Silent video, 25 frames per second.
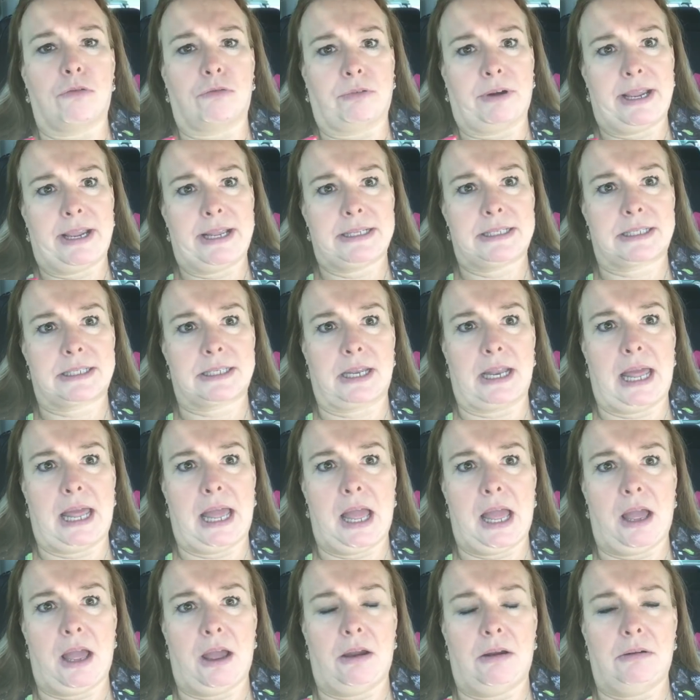red
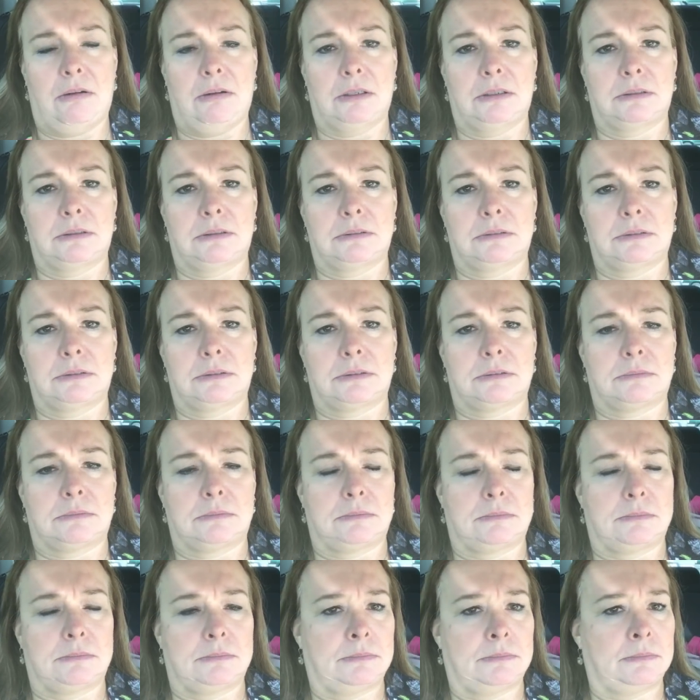slaw.
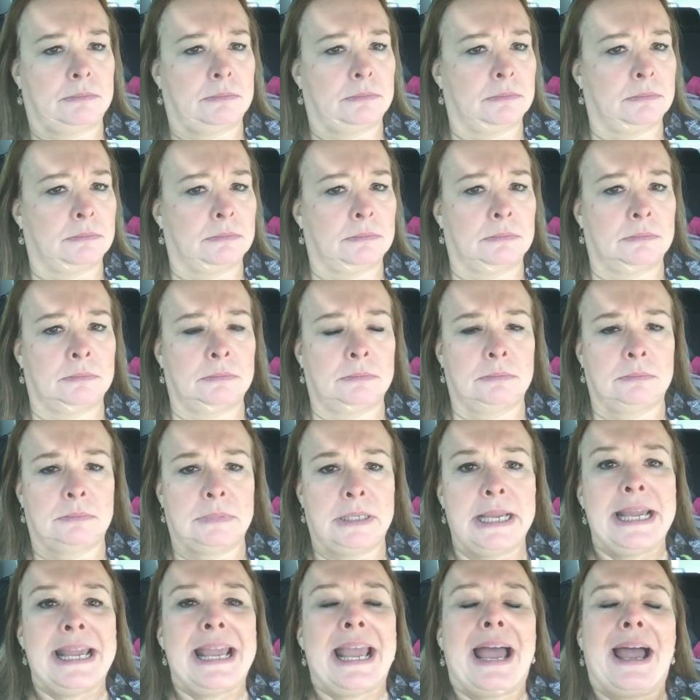Let
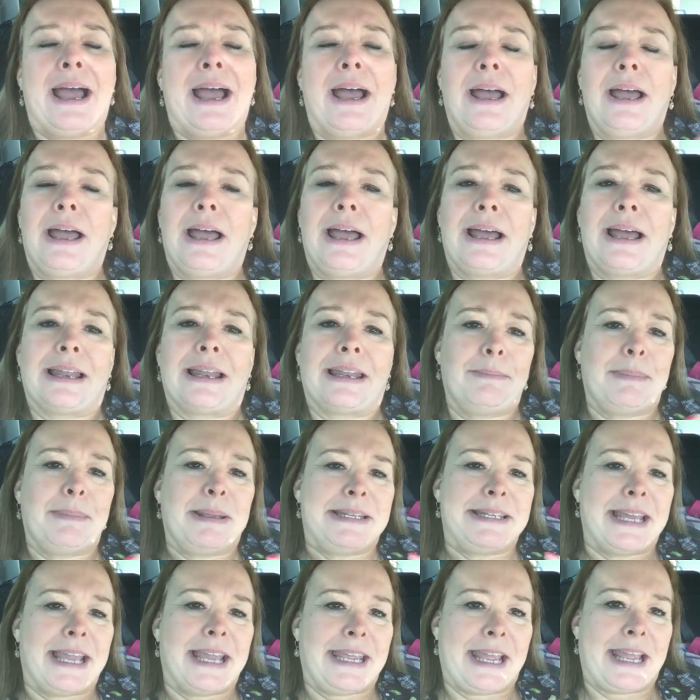me
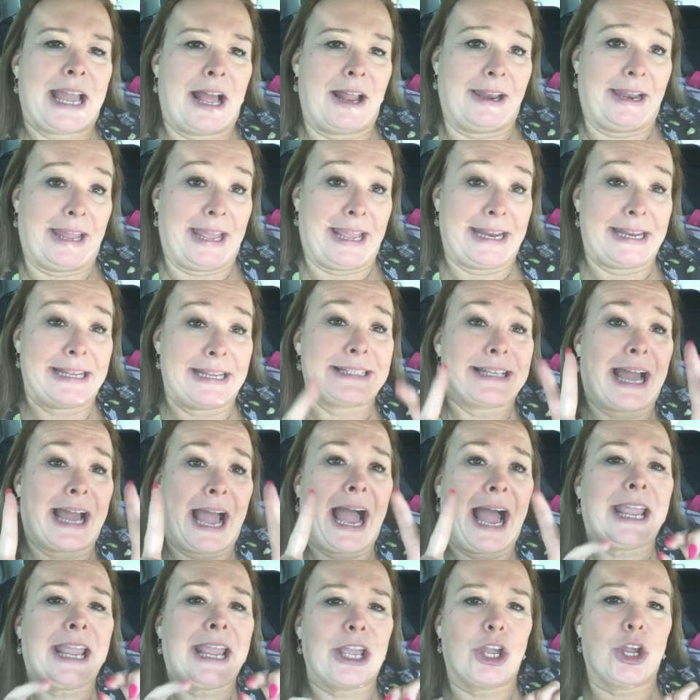tell y'all, ladies,
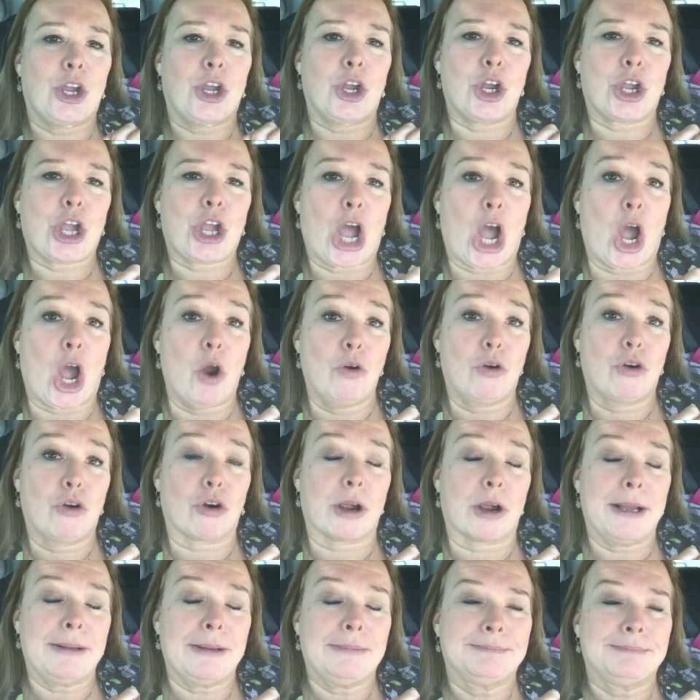I can cook
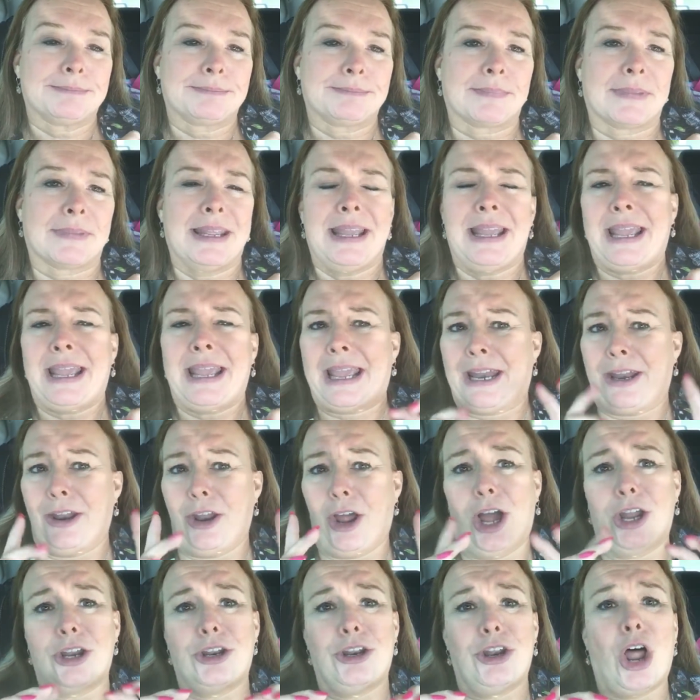okra and
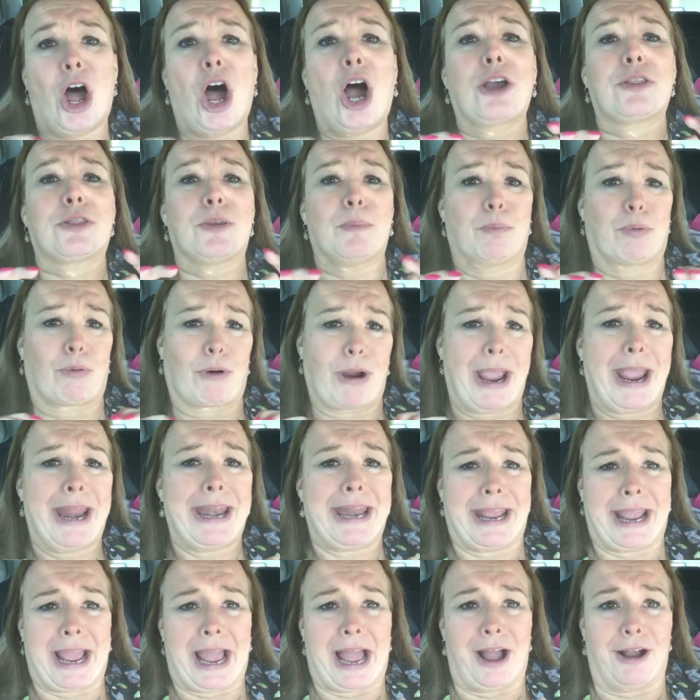not knock the
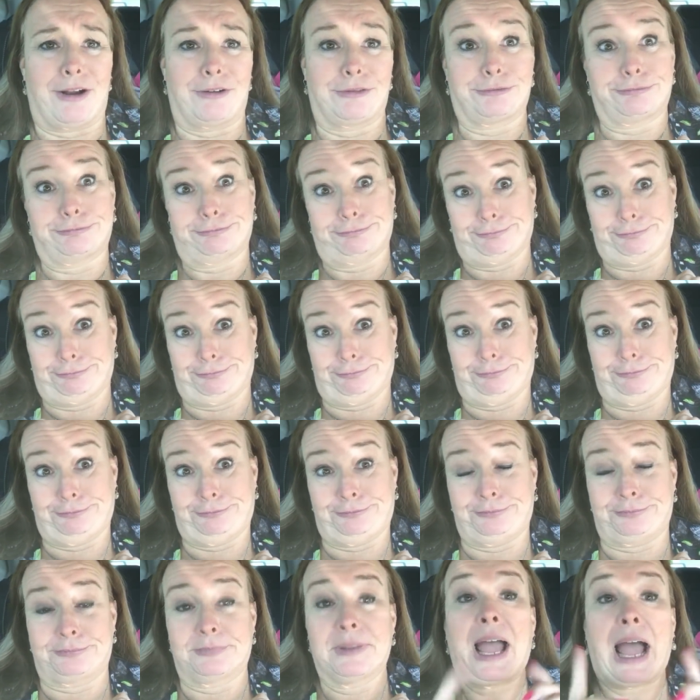breading off.
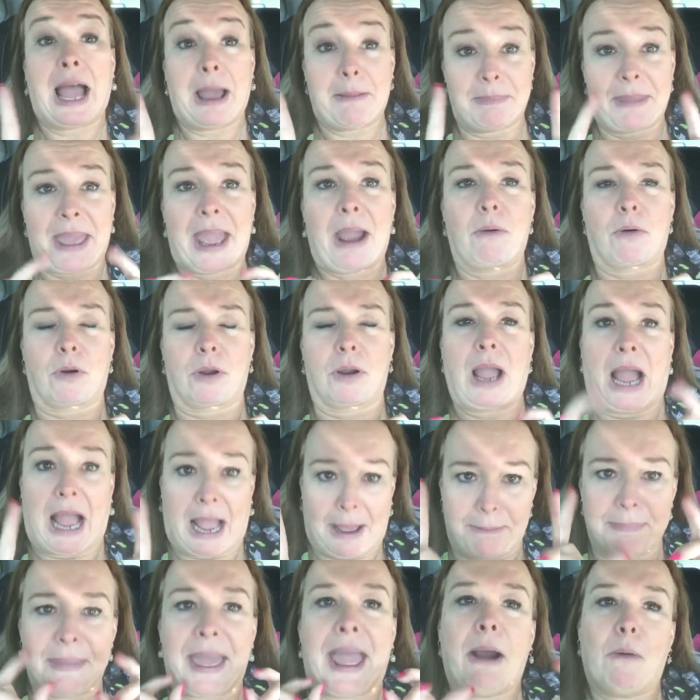I'm
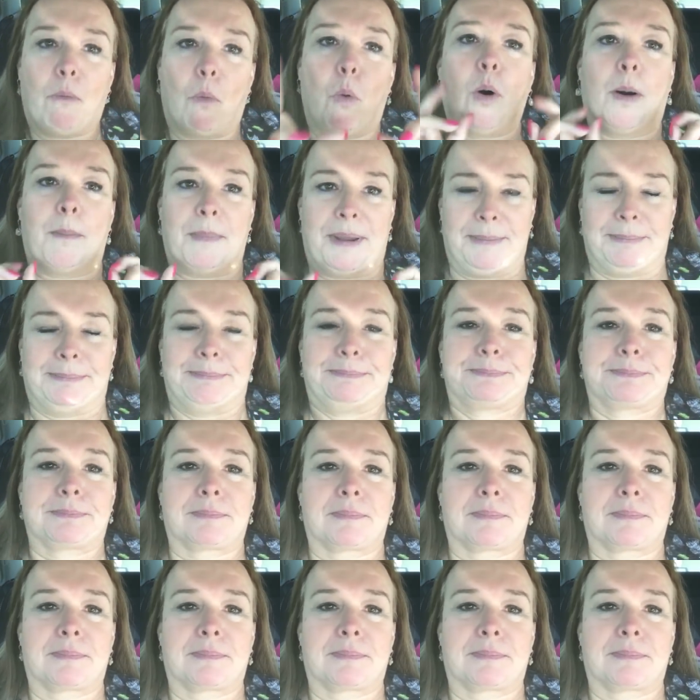that woman.